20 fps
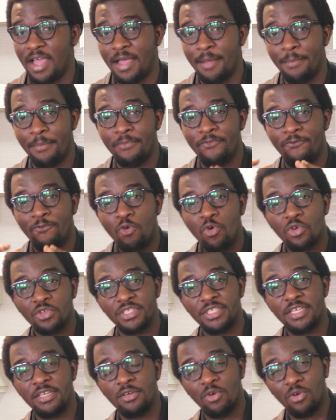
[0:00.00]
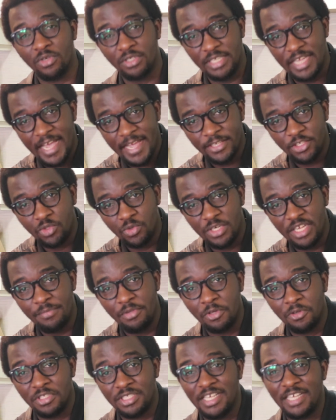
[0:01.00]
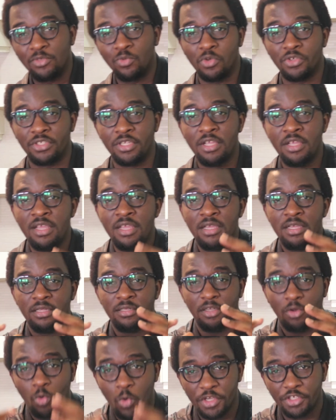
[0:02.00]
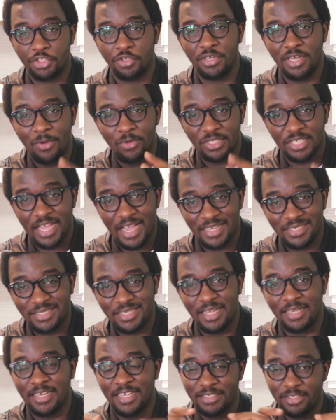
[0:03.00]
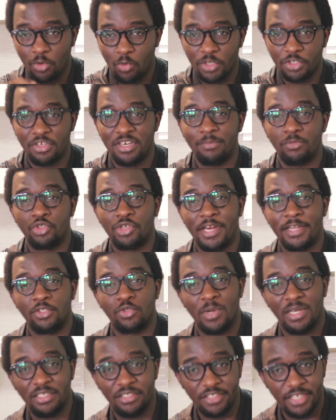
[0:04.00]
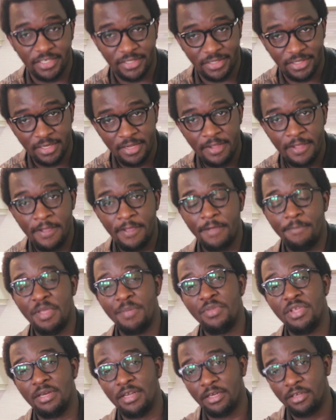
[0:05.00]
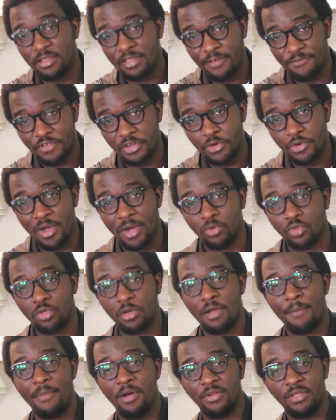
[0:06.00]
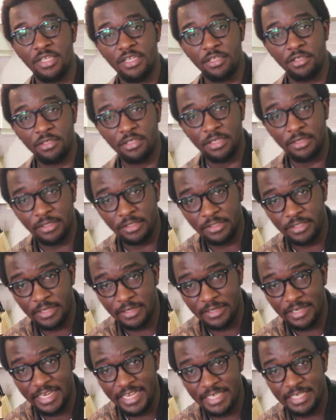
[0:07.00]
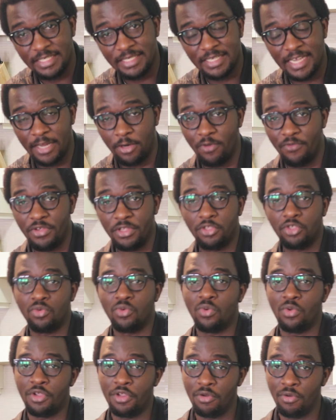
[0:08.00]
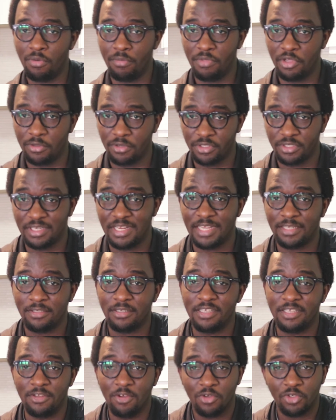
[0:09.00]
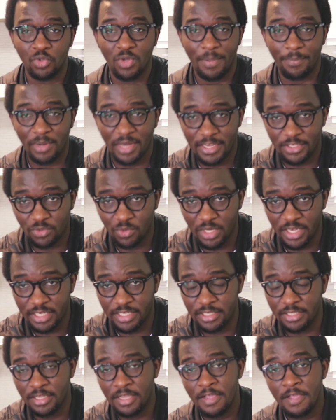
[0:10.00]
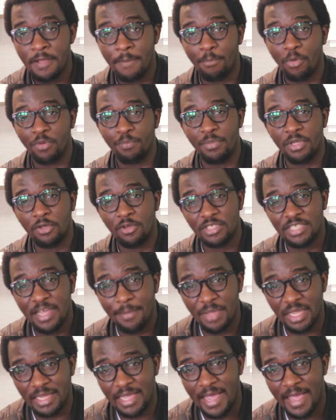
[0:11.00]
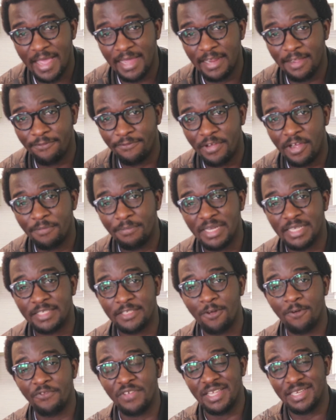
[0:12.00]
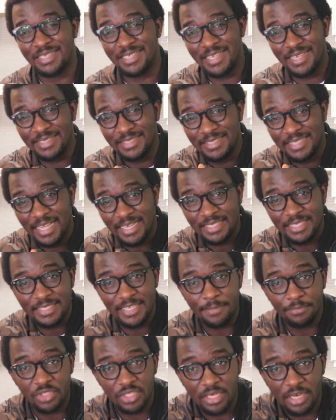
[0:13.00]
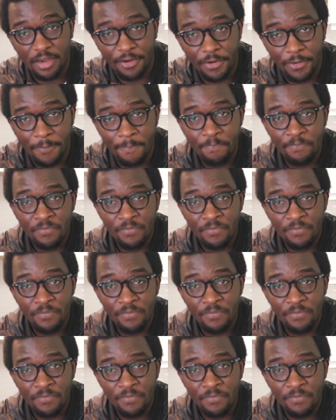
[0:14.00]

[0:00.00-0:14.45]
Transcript: I'm focusing on guys today because that was the question that was asked, and that's the question I'm trying to address. Maybe in another video I'll talk about the ladies side of it too, because that it also applies to ladies. But because I'm a guy and I found myself in the exact same scenario,